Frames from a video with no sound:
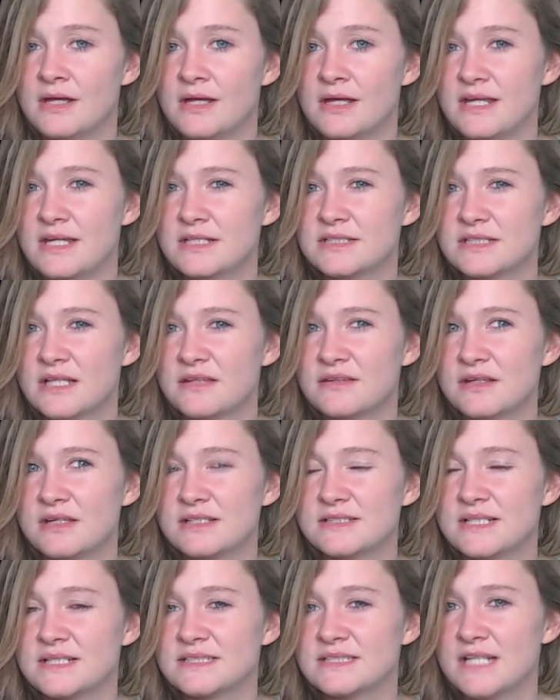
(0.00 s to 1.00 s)
He said that
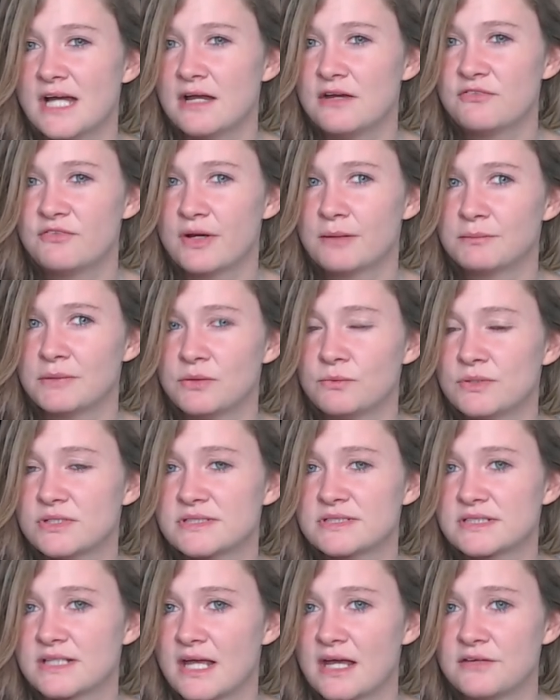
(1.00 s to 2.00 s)
his entire family
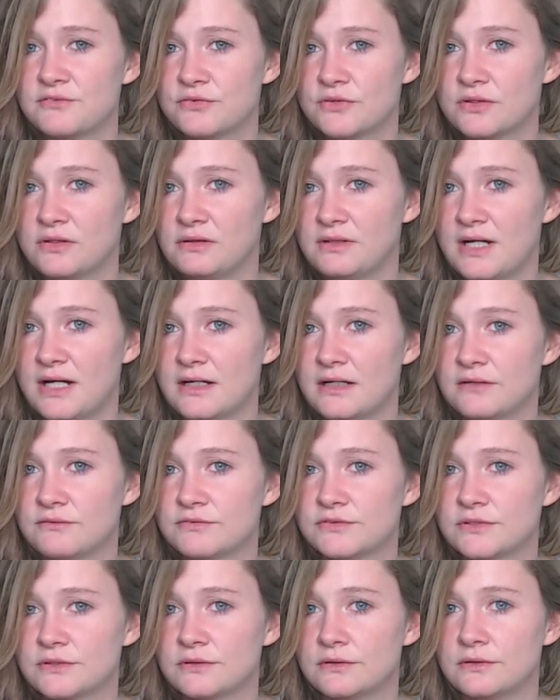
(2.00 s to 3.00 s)
was scared for their
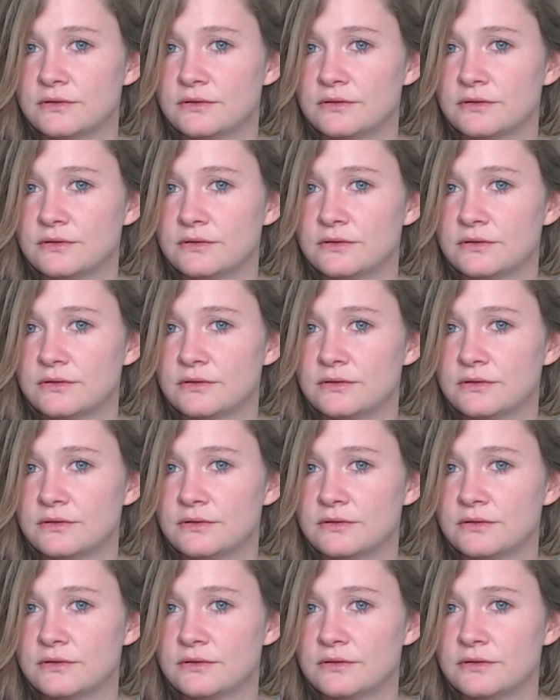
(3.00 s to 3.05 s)
lives.